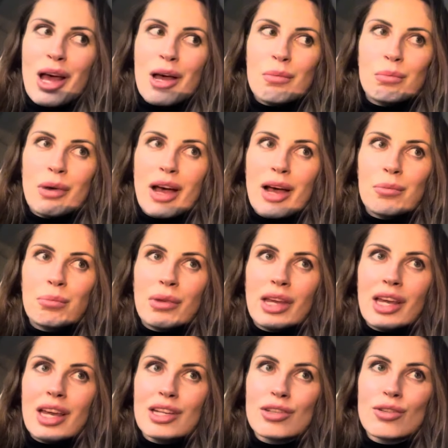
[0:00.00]
but I'd be
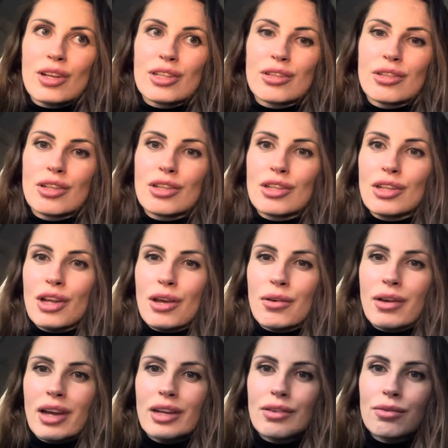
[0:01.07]
interested to know
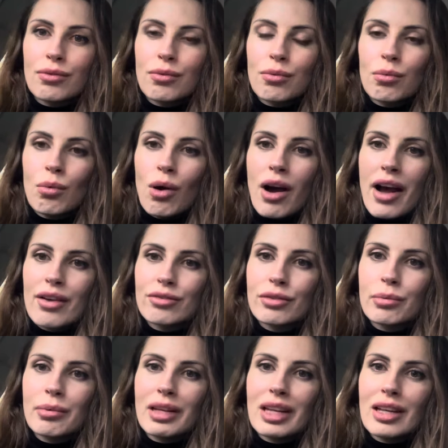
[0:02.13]
kind of what
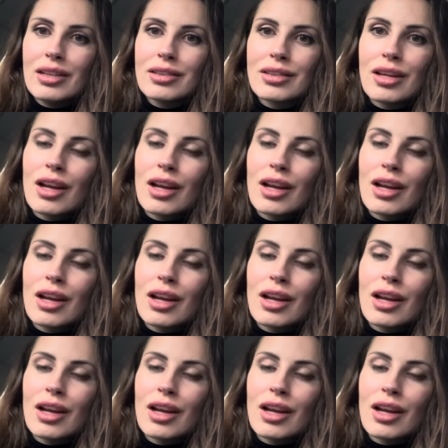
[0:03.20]
everybody's